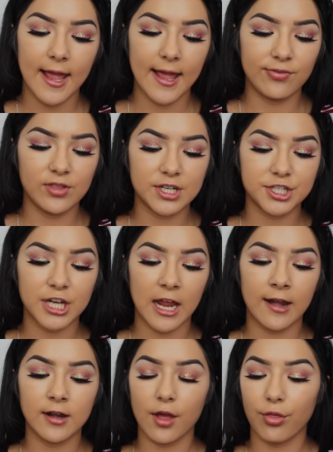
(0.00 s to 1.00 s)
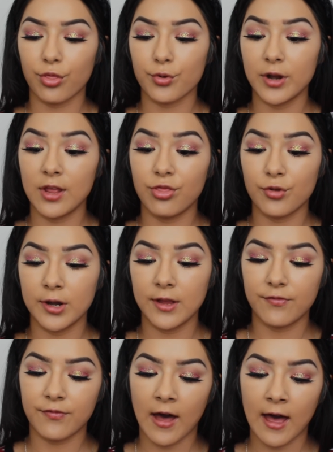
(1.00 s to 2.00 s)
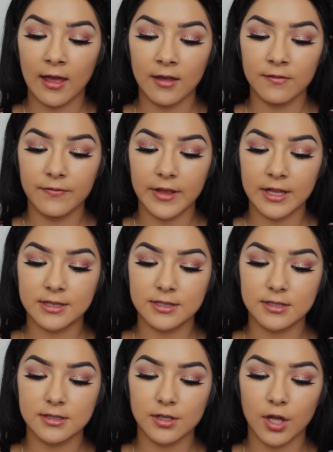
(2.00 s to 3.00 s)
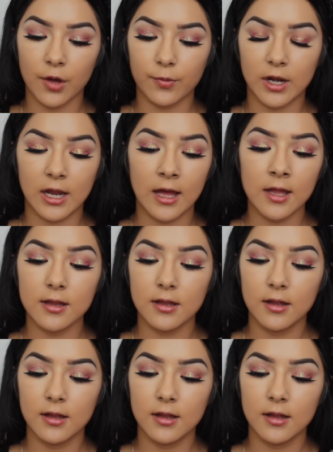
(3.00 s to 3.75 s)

in the shade 335. It's coconut.